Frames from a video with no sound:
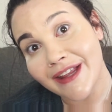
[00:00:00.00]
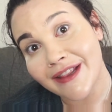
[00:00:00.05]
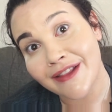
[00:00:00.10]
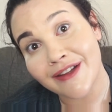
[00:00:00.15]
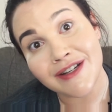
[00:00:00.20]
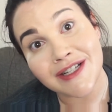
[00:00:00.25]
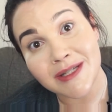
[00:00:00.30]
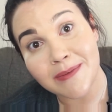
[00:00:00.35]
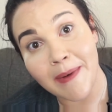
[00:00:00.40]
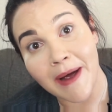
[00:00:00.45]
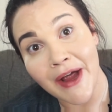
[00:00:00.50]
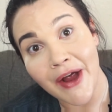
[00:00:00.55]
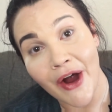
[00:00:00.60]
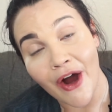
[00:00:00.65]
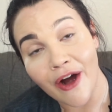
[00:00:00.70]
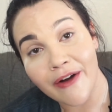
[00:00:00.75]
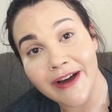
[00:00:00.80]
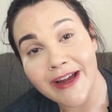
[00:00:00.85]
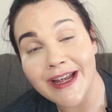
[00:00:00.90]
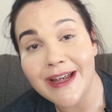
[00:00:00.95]
Looks by
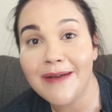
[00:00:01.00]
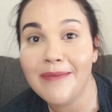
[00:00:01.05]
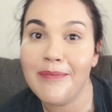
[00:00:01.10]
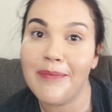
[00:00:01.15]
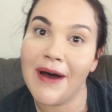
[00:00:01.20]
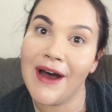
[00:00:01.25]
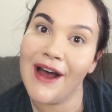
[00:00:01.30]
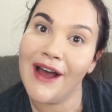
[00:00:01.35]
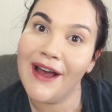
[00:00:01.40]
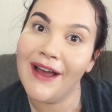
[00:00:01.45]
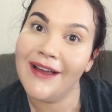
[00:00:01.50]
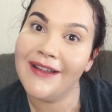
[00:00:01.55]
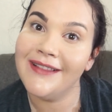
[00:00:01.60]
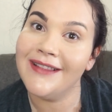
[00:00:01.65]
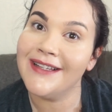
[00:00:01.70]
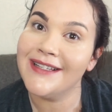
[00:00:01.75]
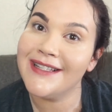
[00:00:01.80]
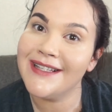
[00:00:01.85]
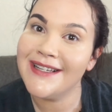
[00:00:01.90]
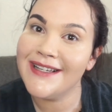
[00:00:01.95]
Ari, but
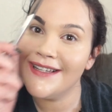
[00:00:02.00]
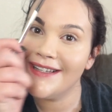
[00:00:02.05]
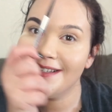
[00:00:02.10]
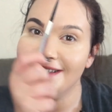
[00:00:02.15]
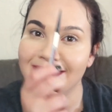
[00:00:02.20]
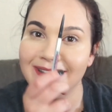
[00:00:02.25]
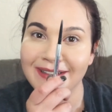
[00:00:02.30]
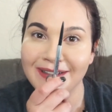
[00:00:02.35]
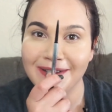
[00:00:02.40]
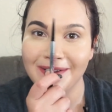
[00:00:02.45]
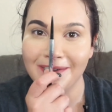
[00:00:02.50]
this is